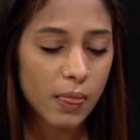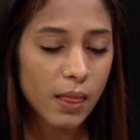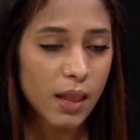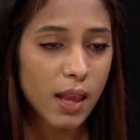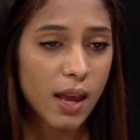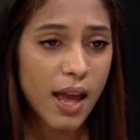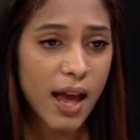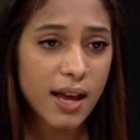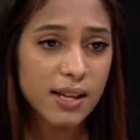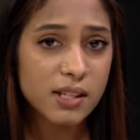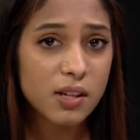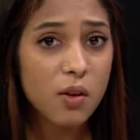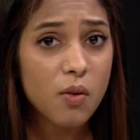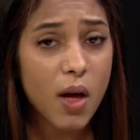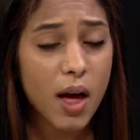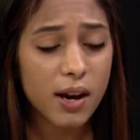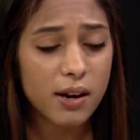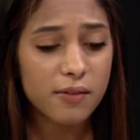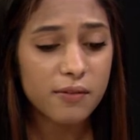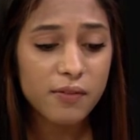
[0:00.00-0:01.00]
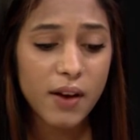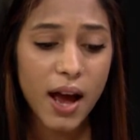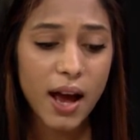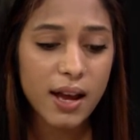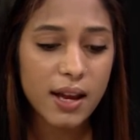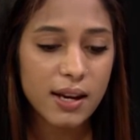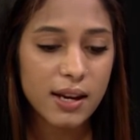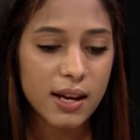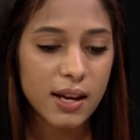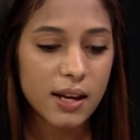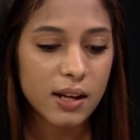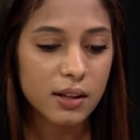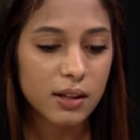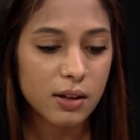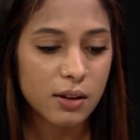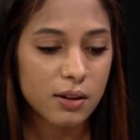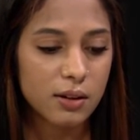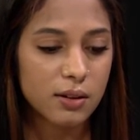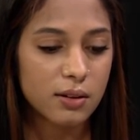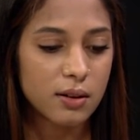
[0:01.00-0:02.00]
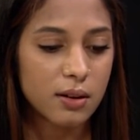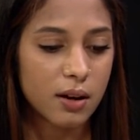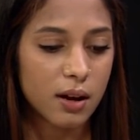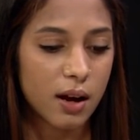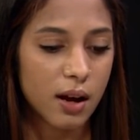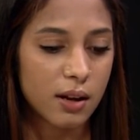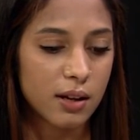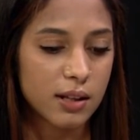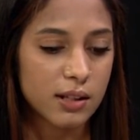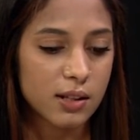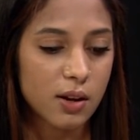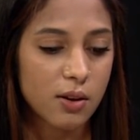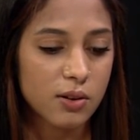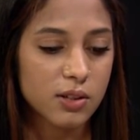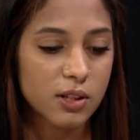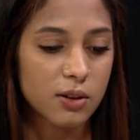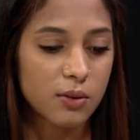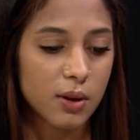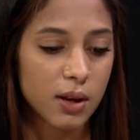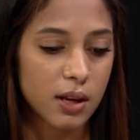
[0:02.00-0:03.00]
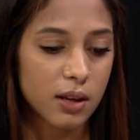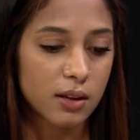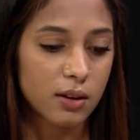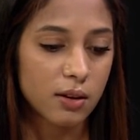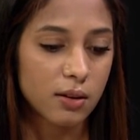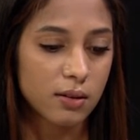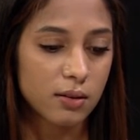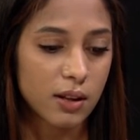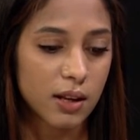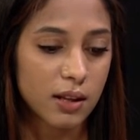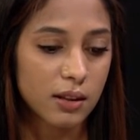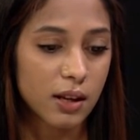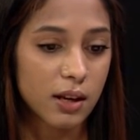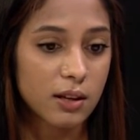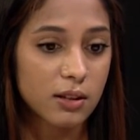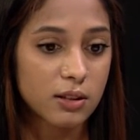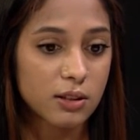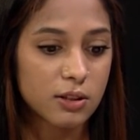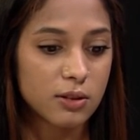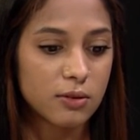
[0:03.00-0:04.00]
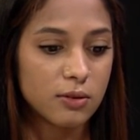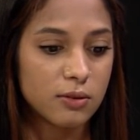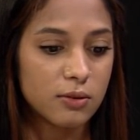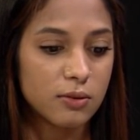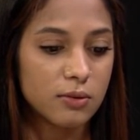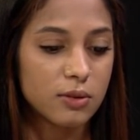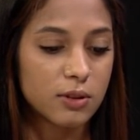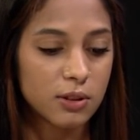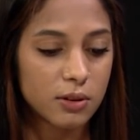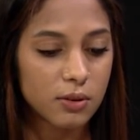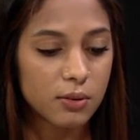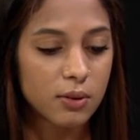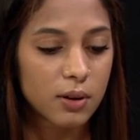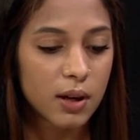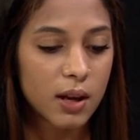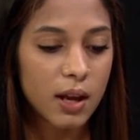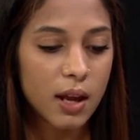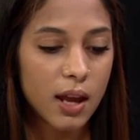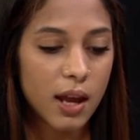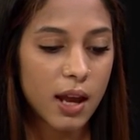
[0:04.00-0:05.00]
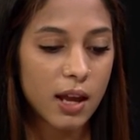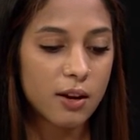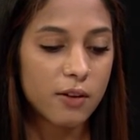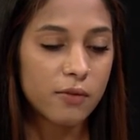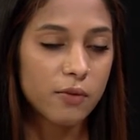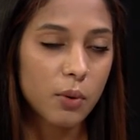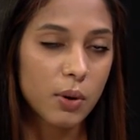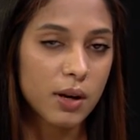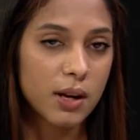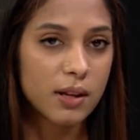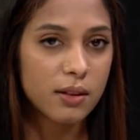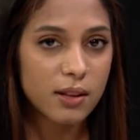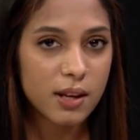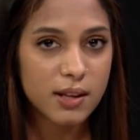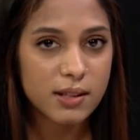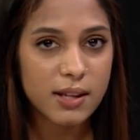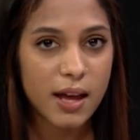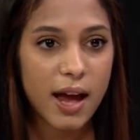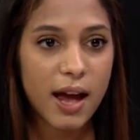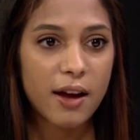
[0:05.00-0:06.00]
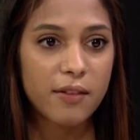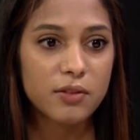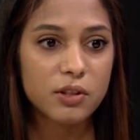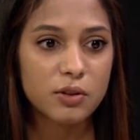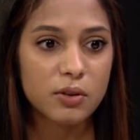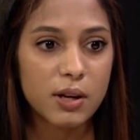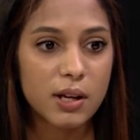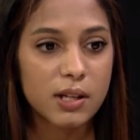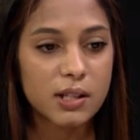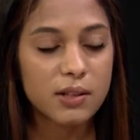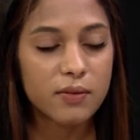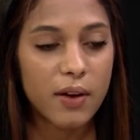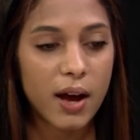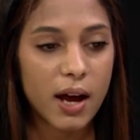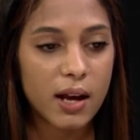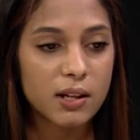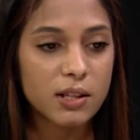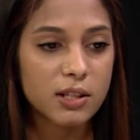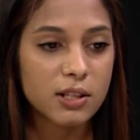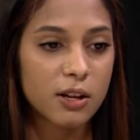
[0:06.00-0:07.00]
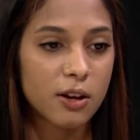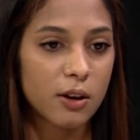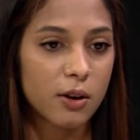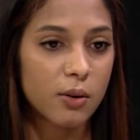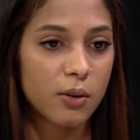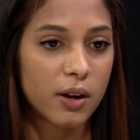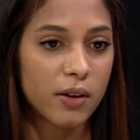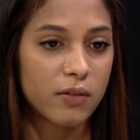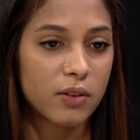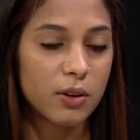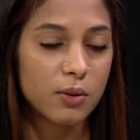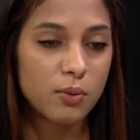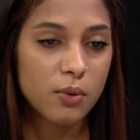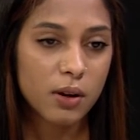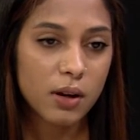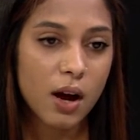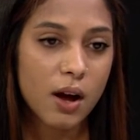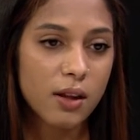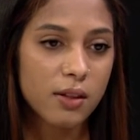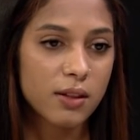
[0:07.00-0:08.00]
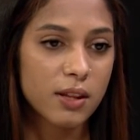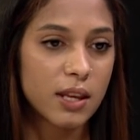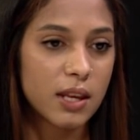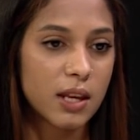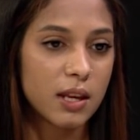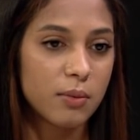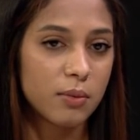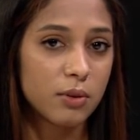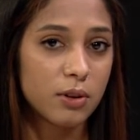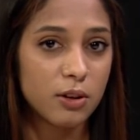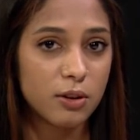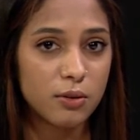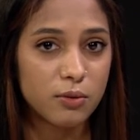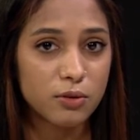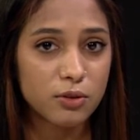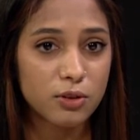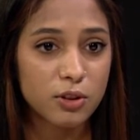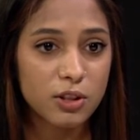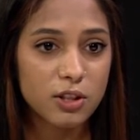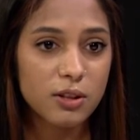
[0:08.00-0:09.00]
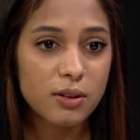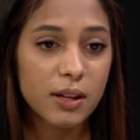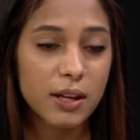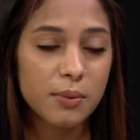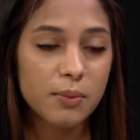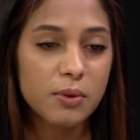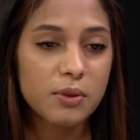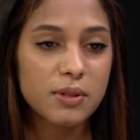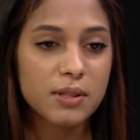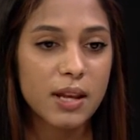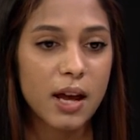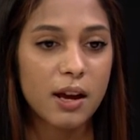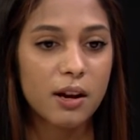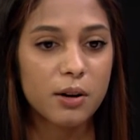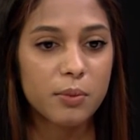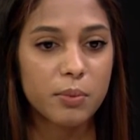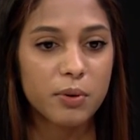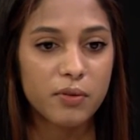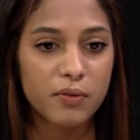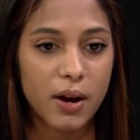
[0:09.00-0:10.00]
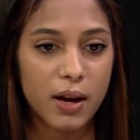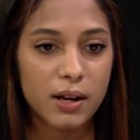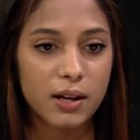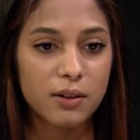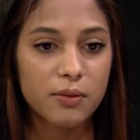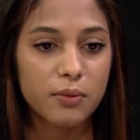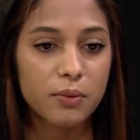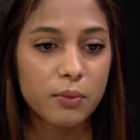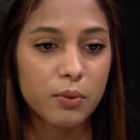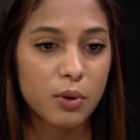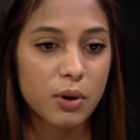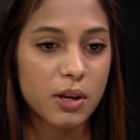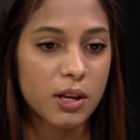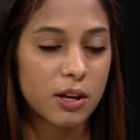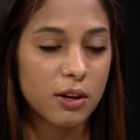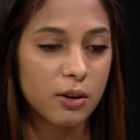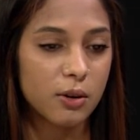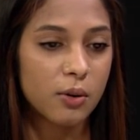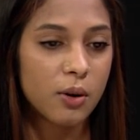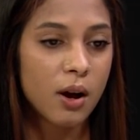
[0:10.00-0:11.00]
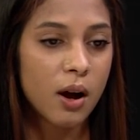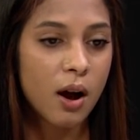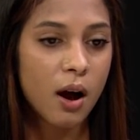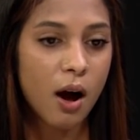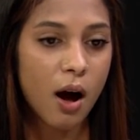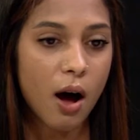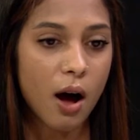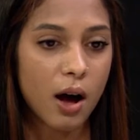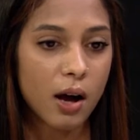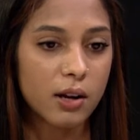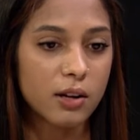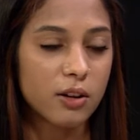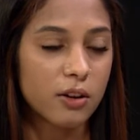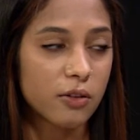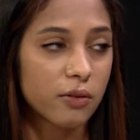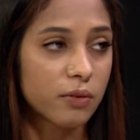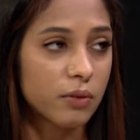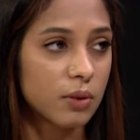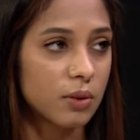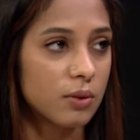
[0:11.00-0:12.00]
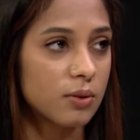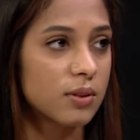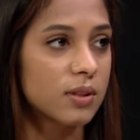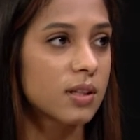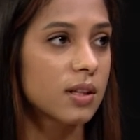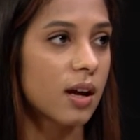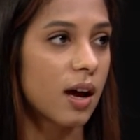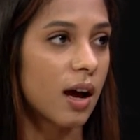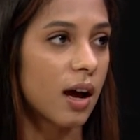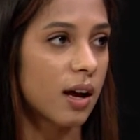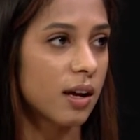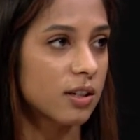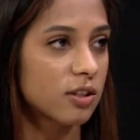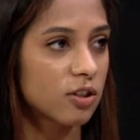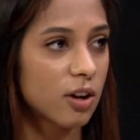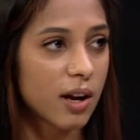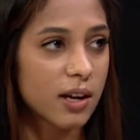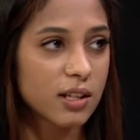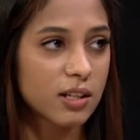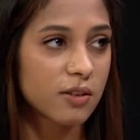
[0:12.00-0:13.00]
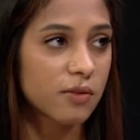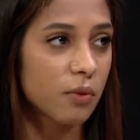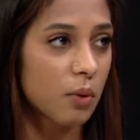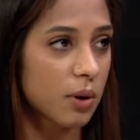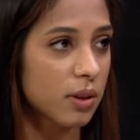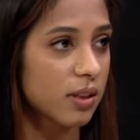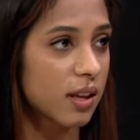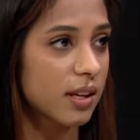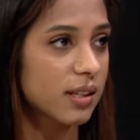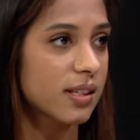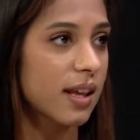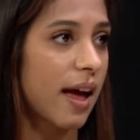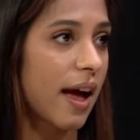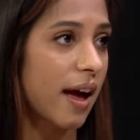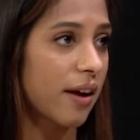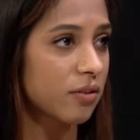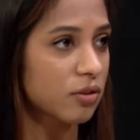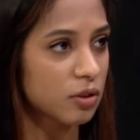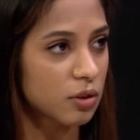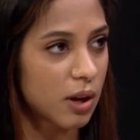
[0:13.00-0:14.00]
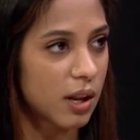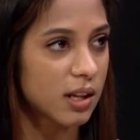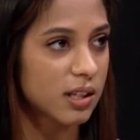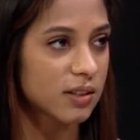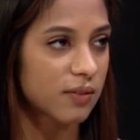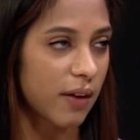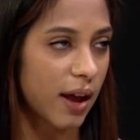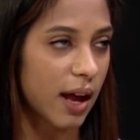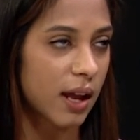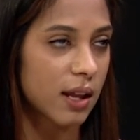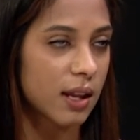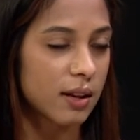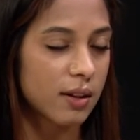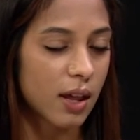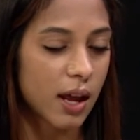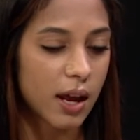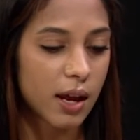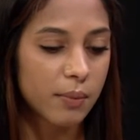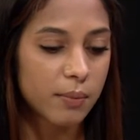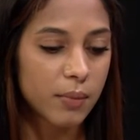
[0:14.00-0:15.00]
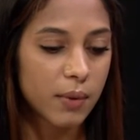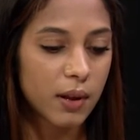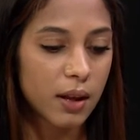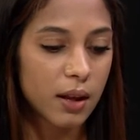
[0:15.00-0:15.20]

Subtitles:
has a lot of fat in it is also a good thing to do. And avoiding things that have trans fats. So if you look on the nutrition labels that are provided for you on your foods, trying to avoid things that have trans fat in them.